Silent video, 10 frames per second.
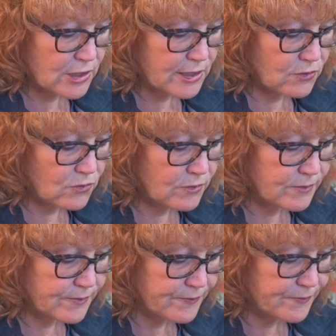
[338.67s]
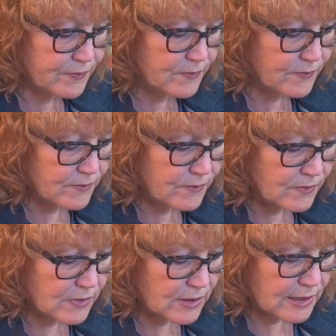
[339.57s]
shadow
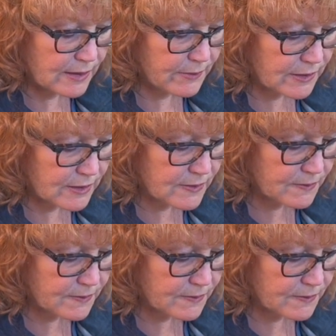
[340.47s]
coming this